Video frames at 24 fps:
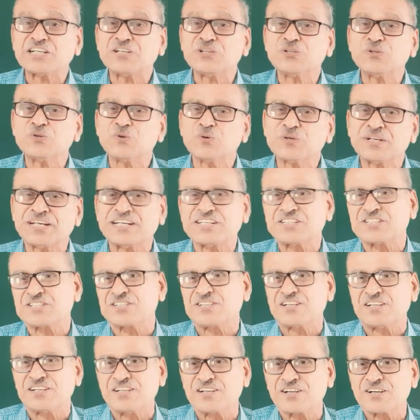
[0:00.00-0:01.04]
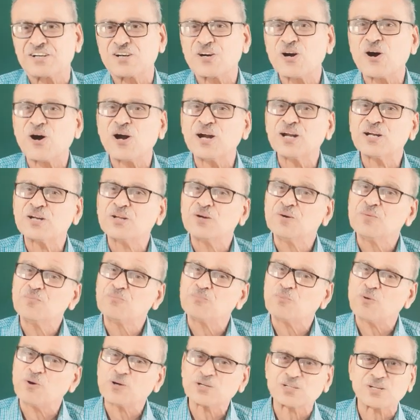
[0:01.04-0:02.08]
units called
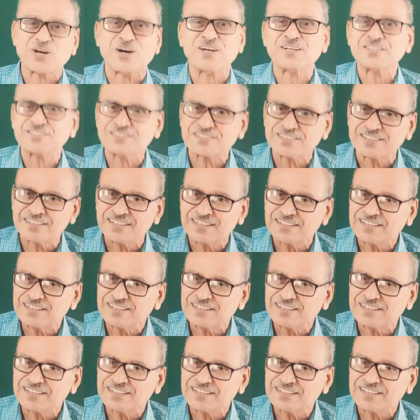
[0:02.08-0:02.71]
photons,